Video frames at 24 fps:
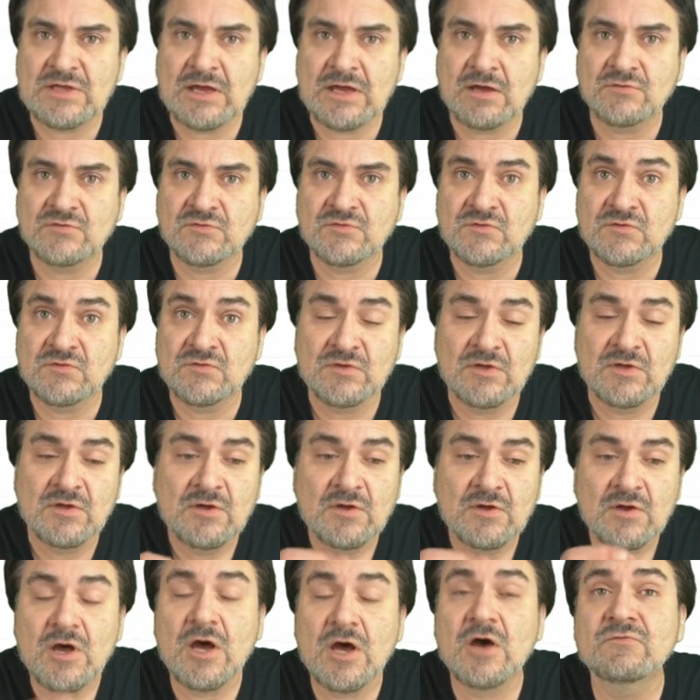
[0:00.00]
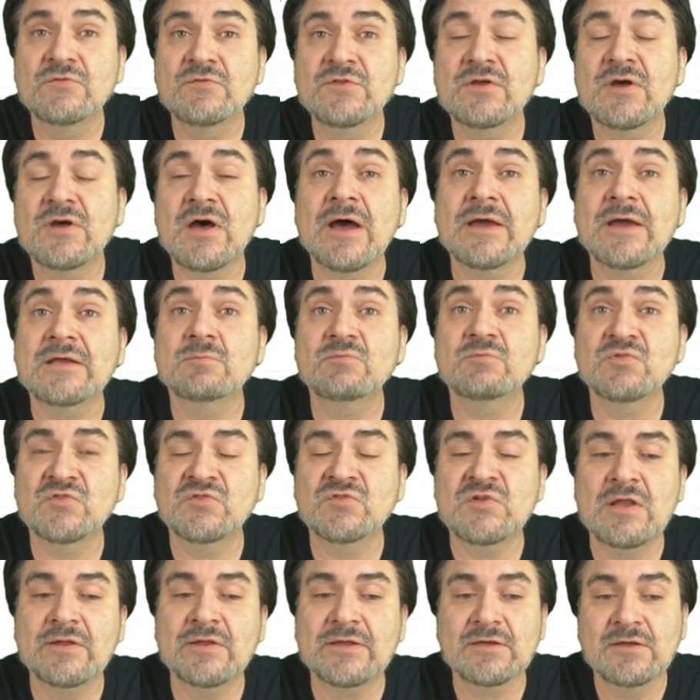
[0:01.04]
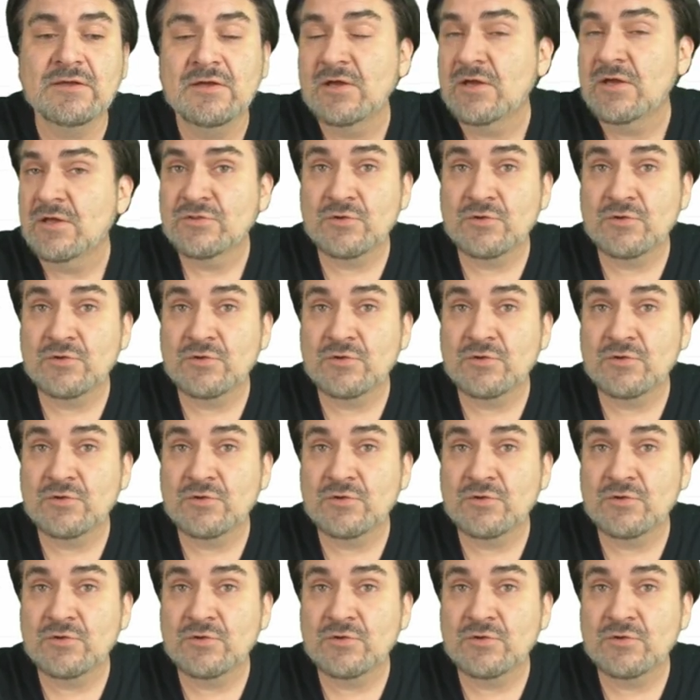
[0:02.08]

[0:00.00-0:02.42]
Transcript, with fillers: thousands of the items selling.